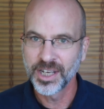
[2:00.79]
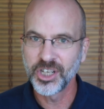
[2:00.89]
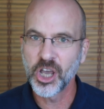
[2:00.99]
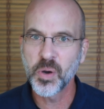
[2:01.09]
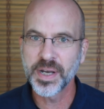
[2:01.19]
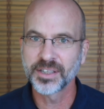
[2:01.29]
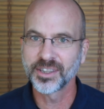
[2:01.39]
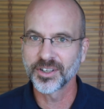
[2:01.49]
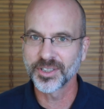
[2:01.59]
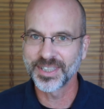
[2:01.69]
knowing
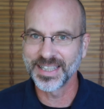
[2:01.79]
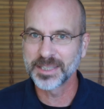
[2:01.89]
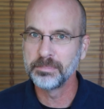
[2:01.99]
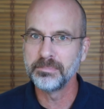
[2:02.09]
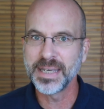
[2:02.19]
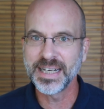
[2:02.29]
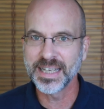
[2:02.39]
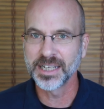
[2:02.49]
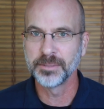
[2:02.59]
there's this meaning